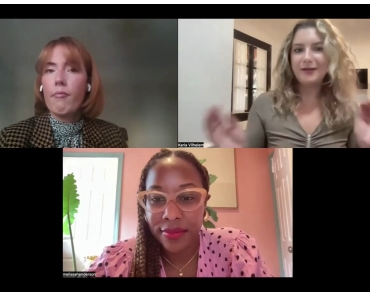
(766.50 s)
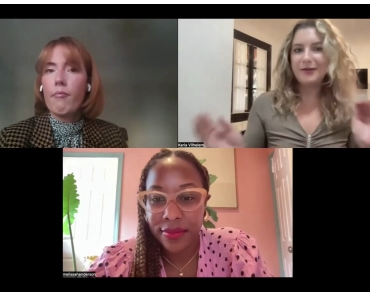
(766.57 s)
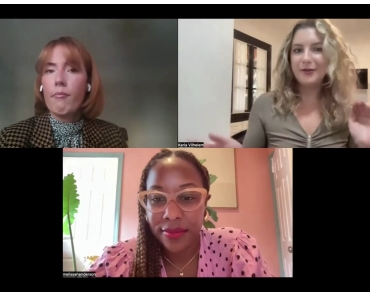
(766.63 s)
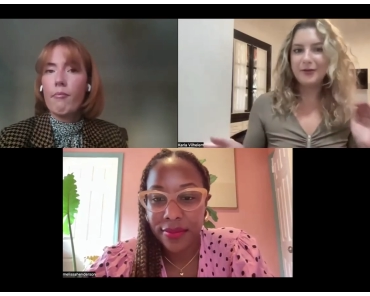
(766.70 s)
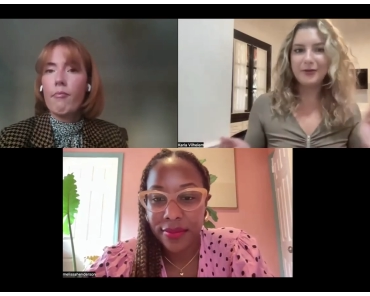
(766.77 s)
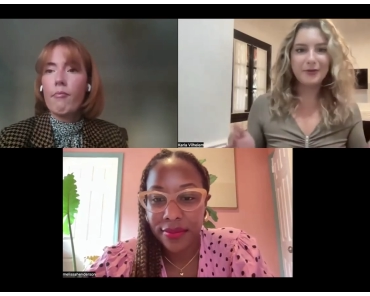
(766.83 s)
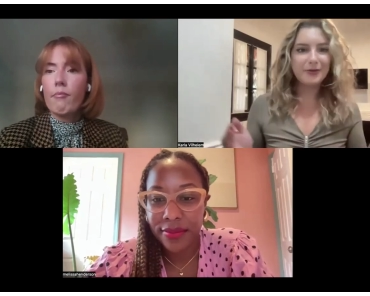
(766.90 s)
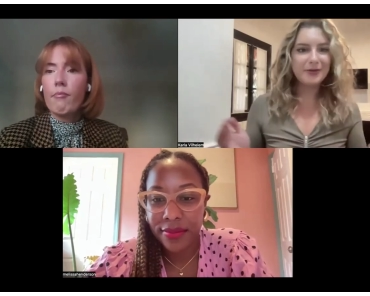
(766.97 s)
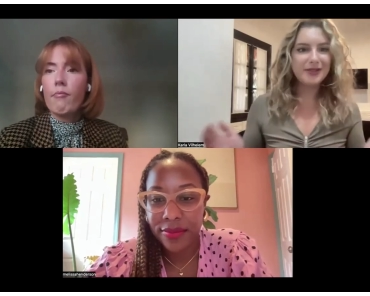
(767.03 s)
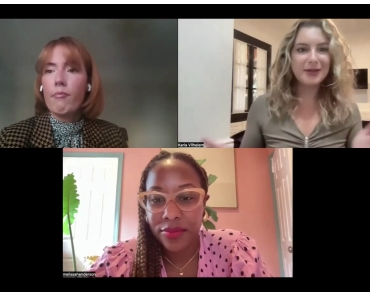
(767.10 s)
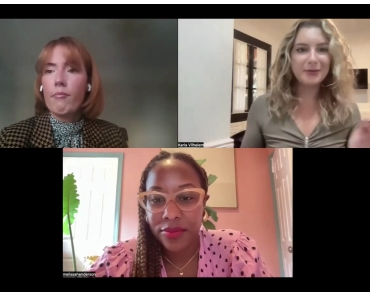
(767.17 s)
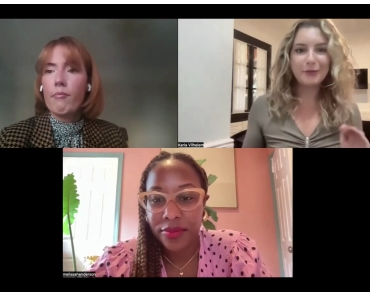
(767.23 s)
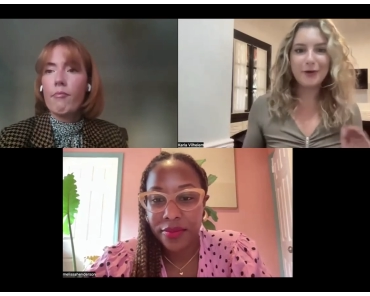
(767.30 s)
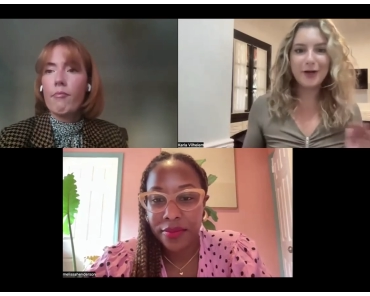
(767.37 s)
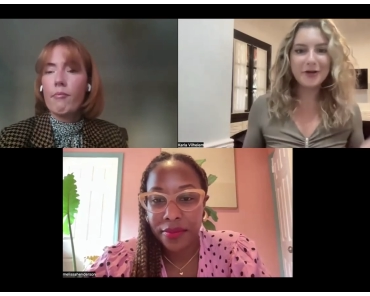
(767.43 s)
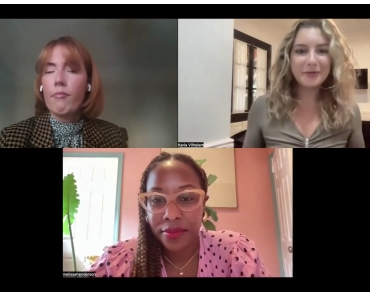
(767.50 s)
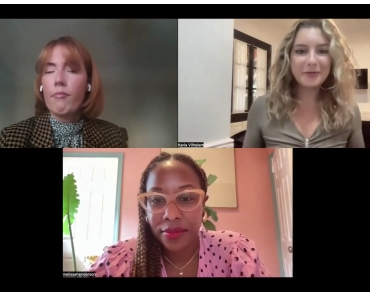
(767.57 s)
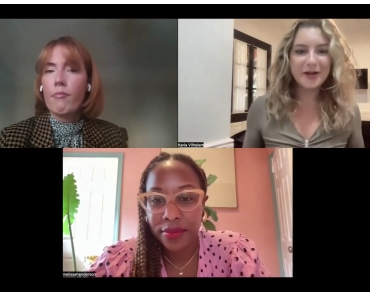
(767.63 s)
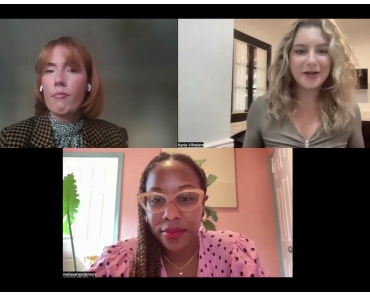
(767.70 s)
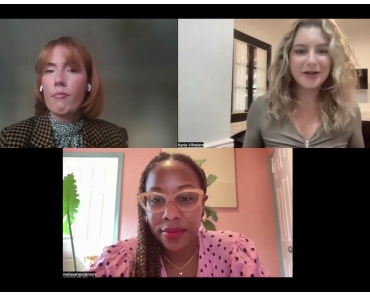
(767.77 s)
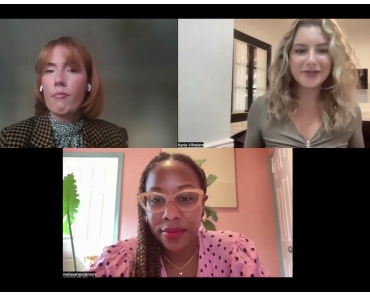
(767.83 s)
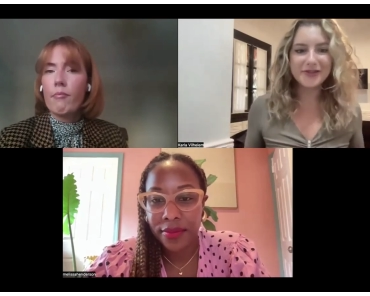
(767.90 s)
Speaker 1: you know some
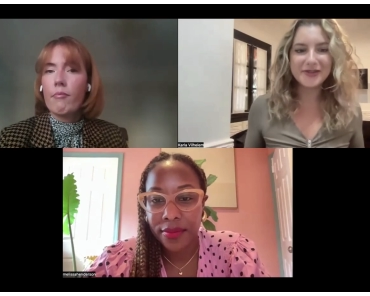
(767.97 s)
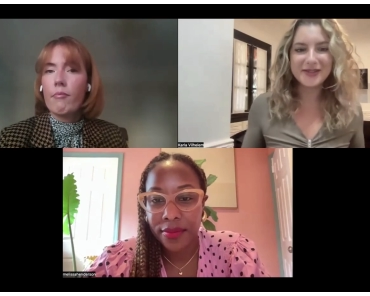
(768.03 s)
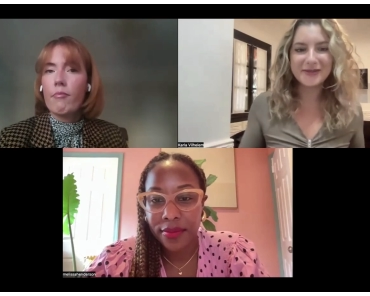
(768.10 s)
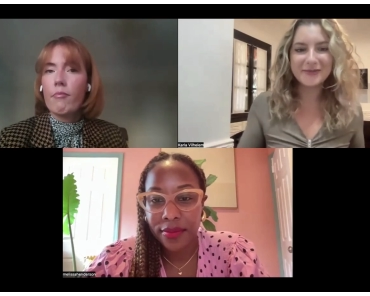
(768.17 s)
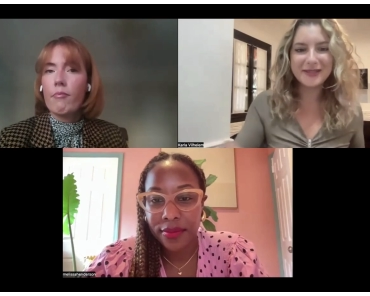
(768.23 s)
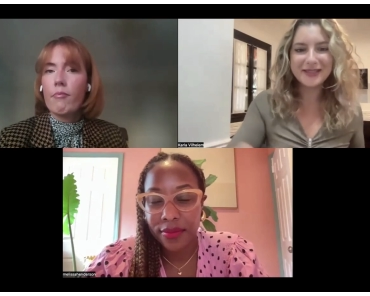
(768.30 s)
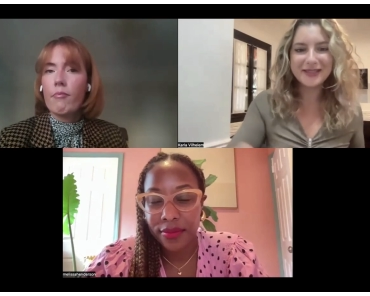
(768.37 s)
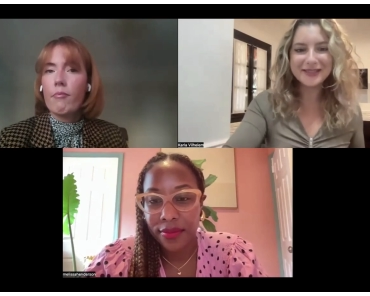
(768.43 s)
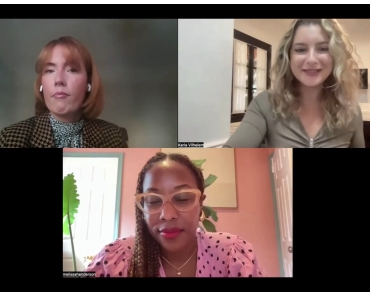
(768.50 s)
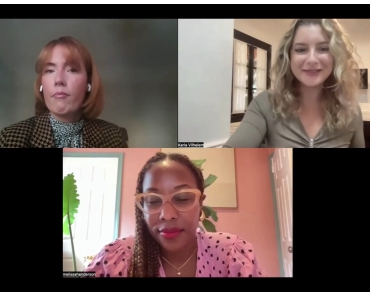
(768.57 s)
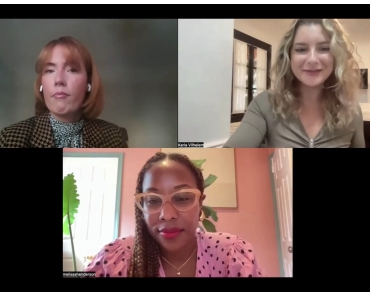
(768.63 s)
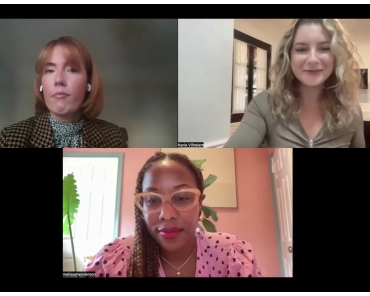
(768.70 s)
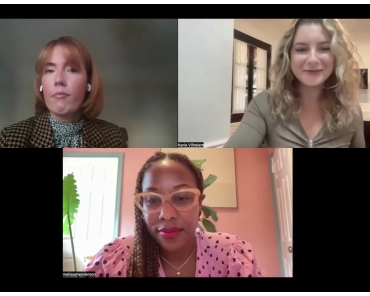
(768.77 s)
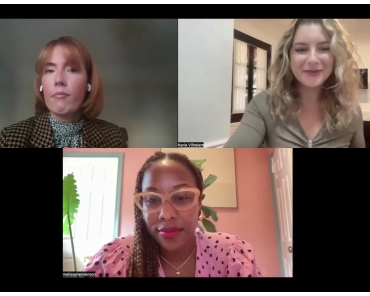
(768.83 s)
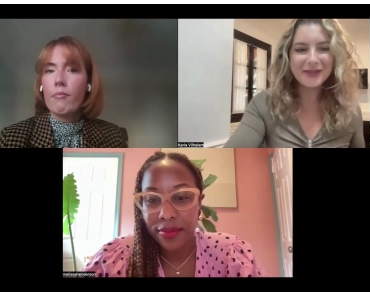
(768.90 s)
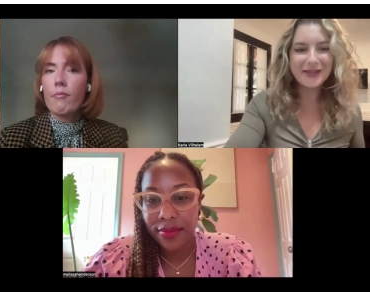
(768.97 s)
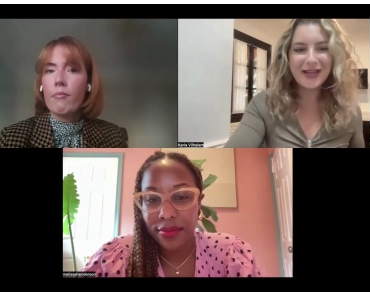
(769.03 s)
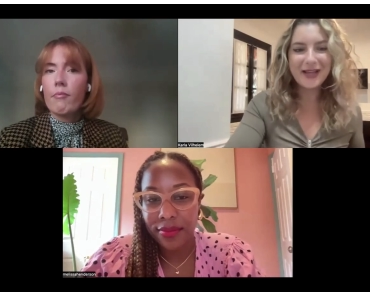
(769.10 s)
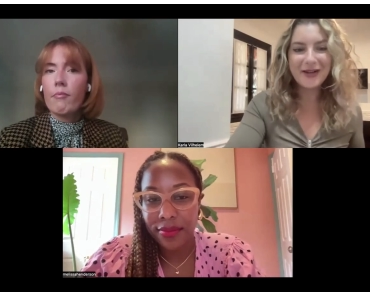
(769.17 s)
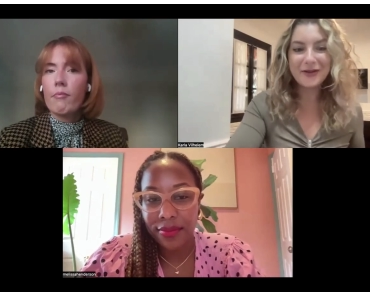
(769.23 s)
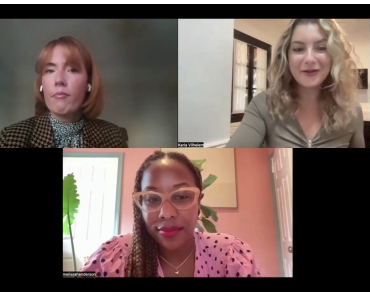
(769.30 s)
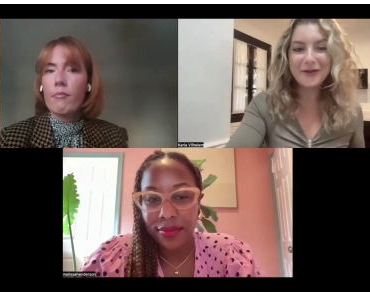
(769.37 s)
watermarks or something so
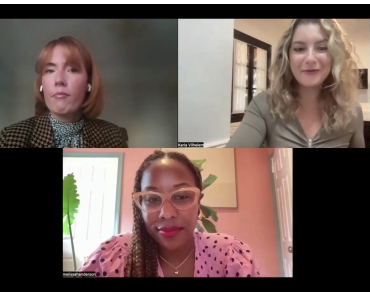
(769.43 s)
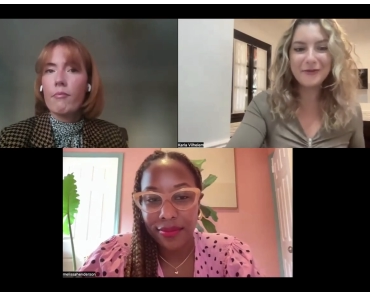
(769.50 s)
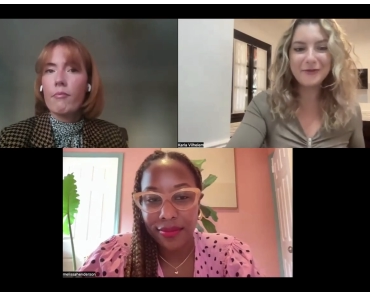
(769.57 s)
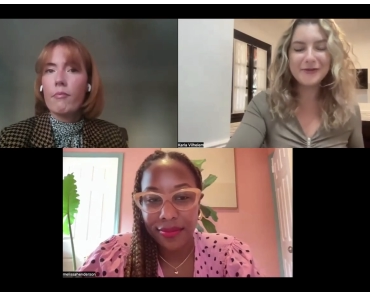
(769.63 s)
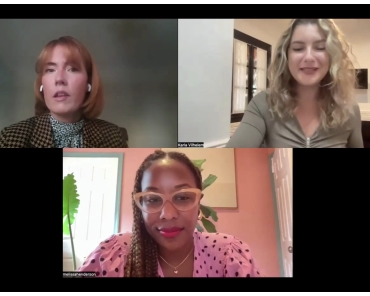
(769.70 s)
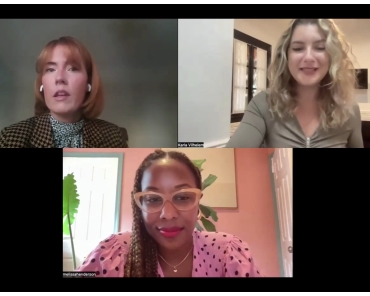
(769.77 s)
i don't know if you've